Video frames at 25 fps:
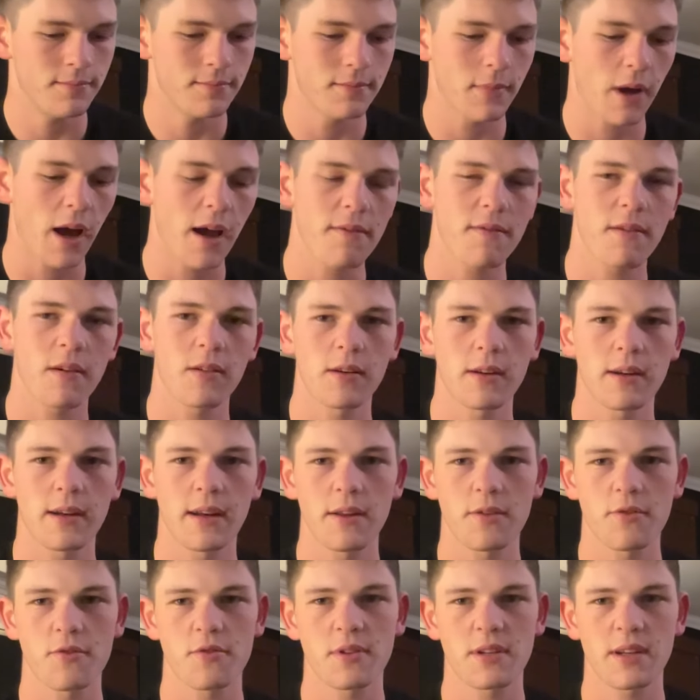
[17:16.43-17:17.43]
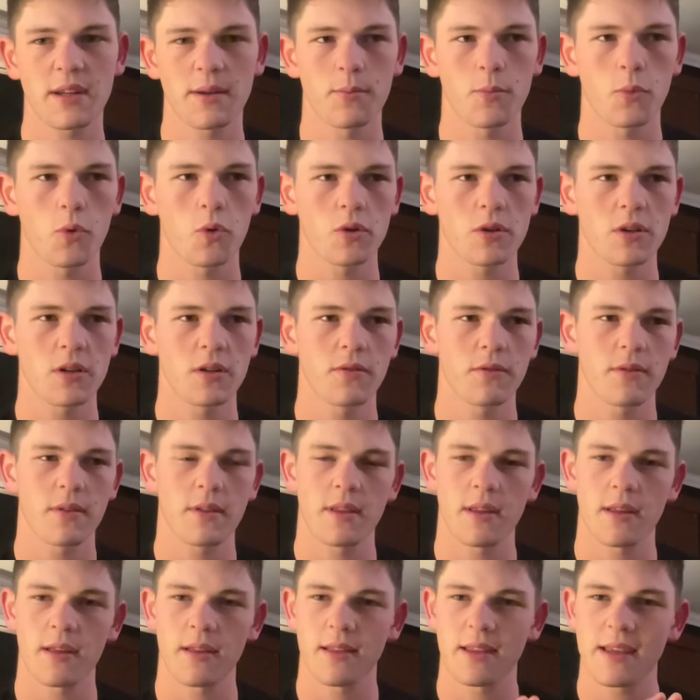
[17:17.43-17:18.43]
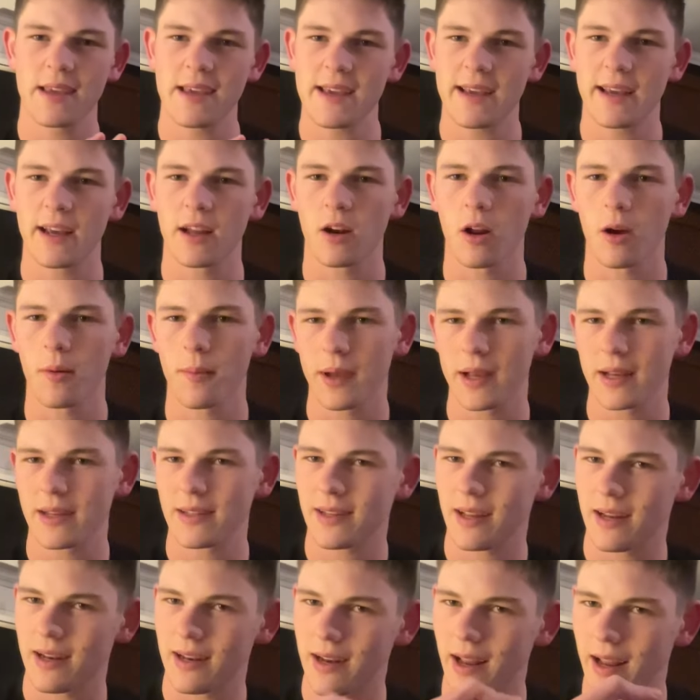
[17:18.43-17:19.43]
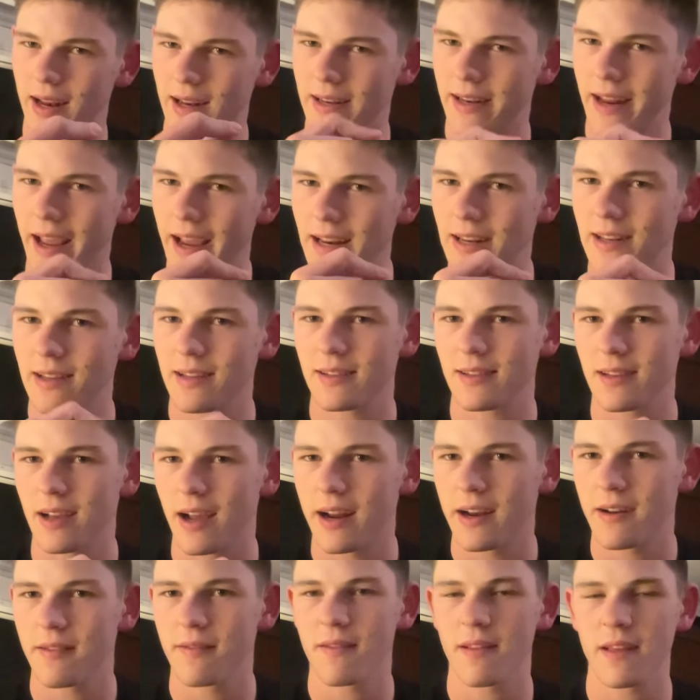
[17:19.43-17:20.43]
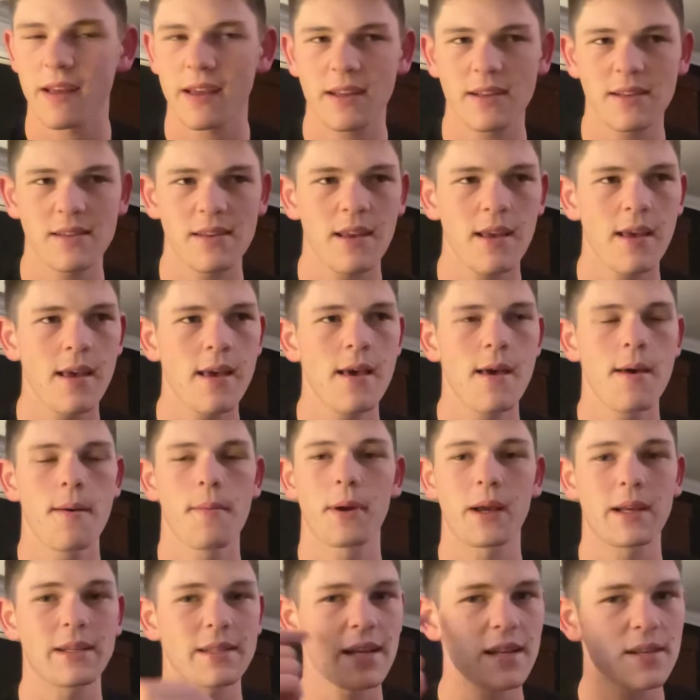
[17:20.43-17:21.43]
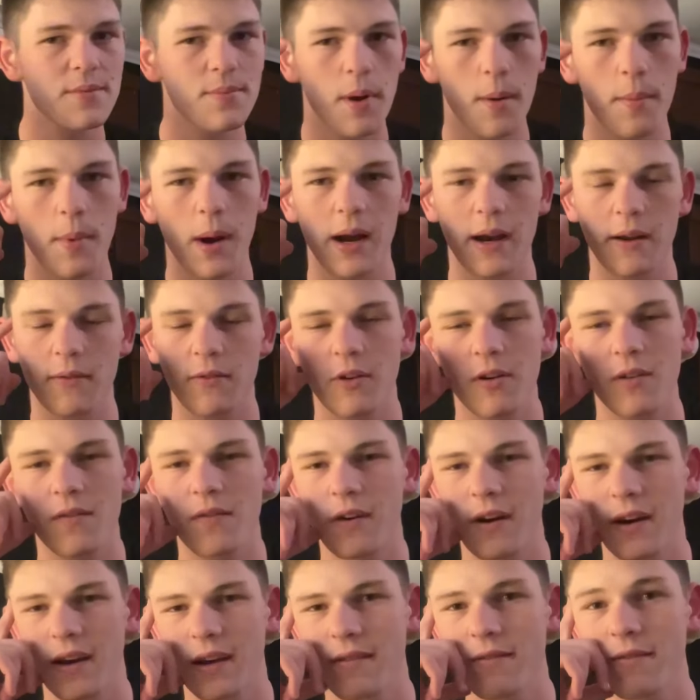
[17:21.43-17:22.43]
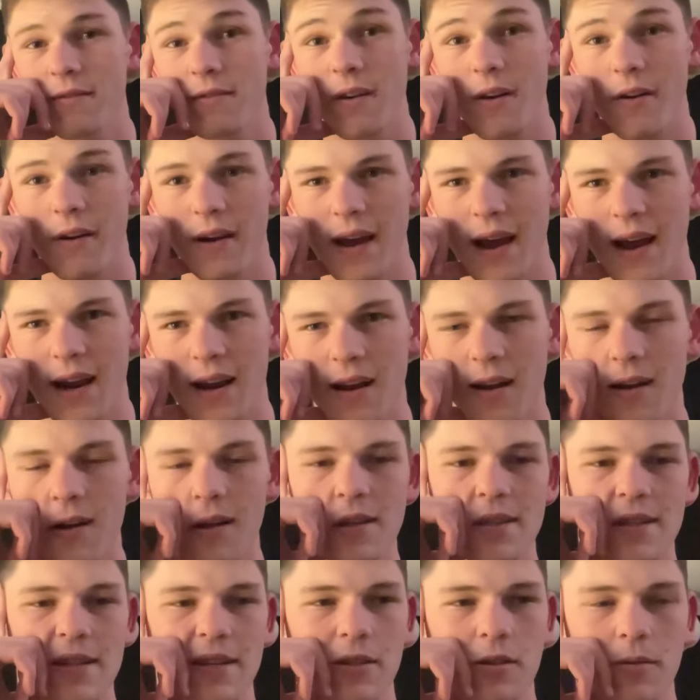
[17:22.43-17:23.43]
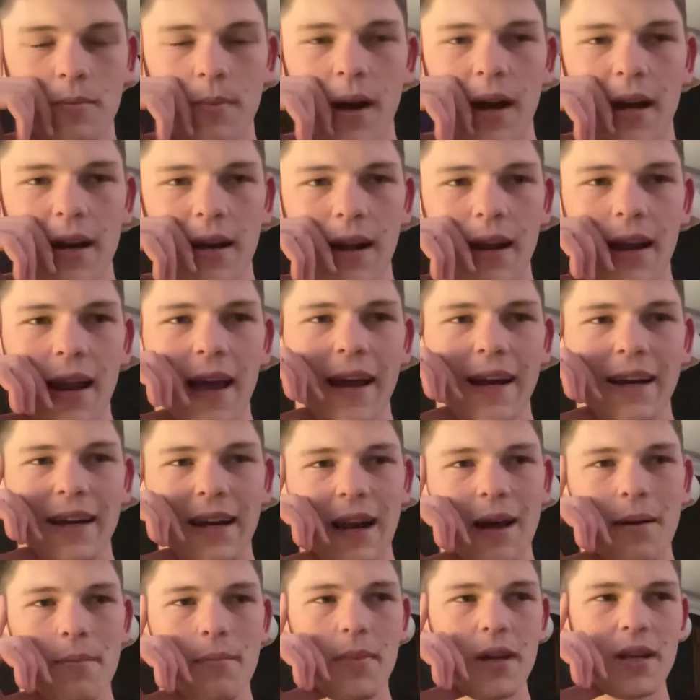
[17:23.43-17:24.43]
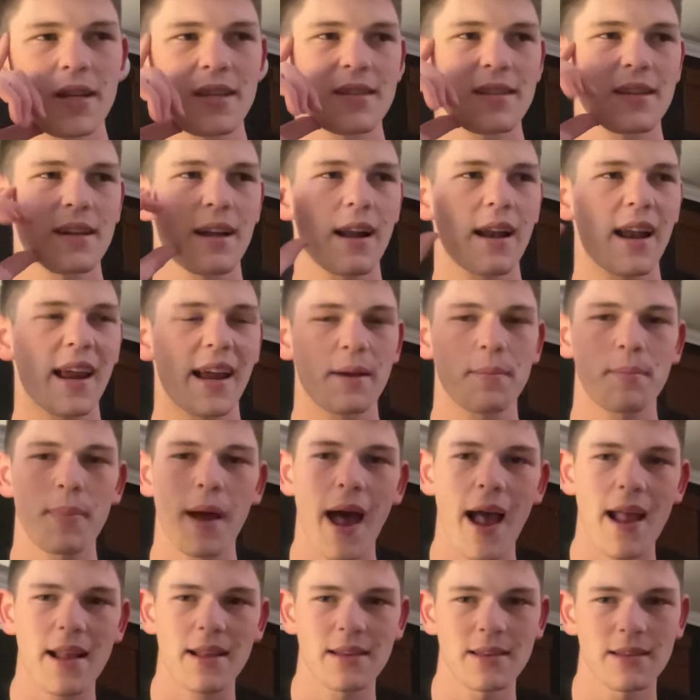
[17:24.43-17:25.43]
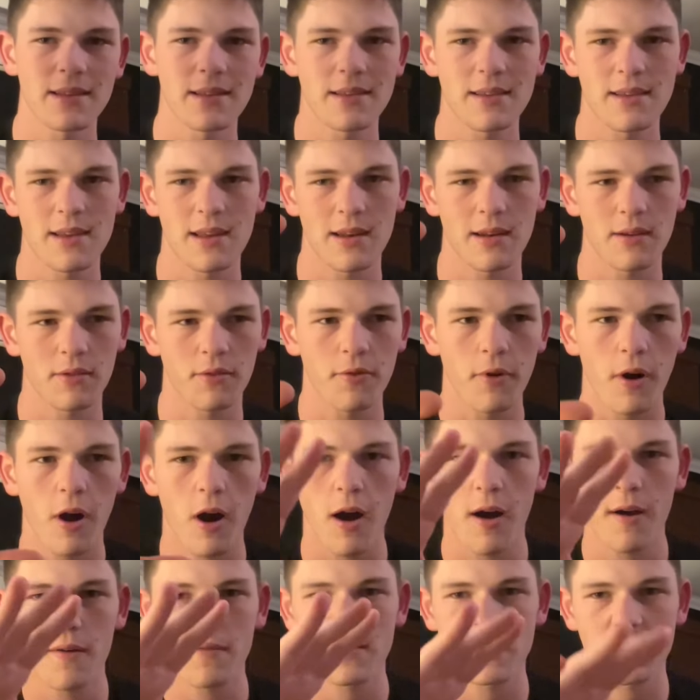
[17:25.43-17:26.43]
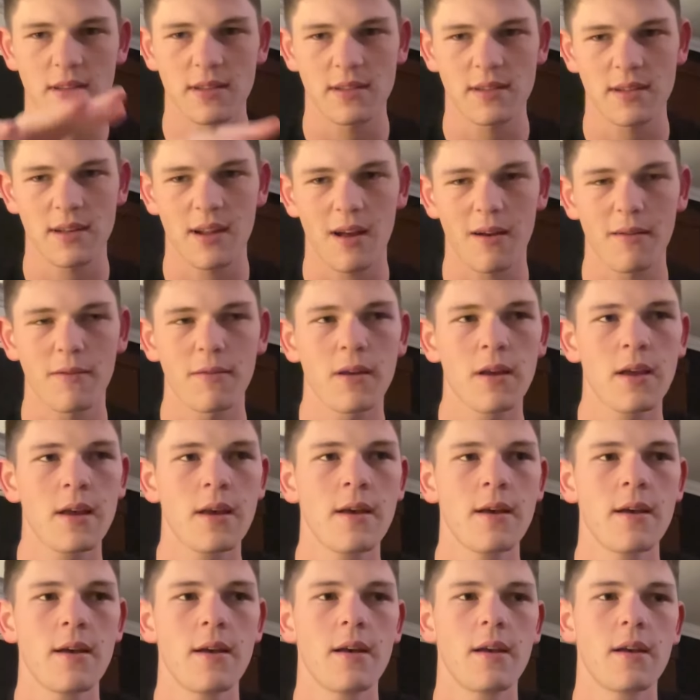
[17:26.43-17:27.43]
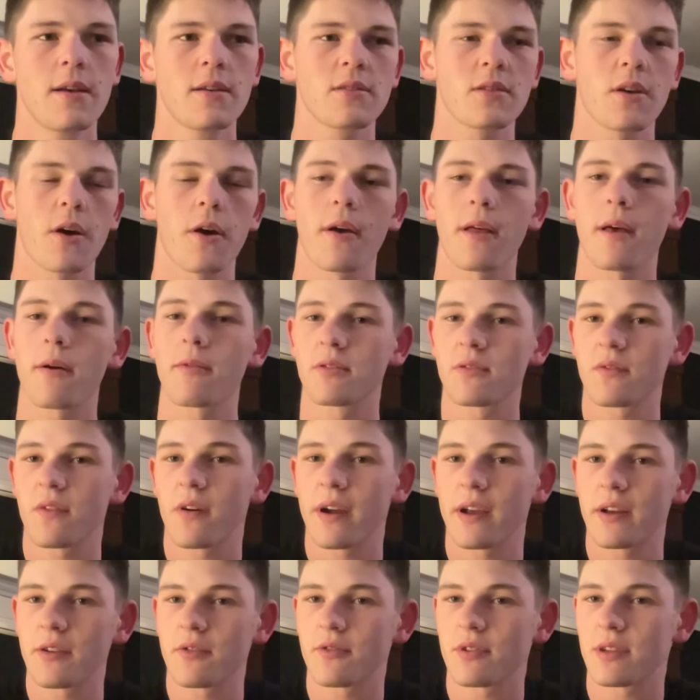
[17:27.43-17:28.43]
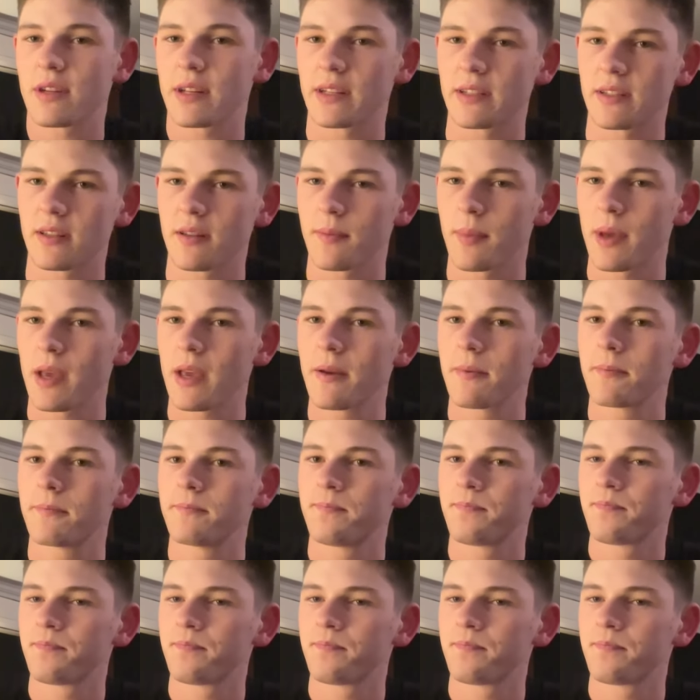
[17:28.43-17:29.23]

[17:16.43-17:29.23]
I found it interesting more to do with the economics and, and data side of things because that's my mind. I've got a very, very analytical mind. I like numbers and I like patterns and graphs and stuff. So that was very interesting to me.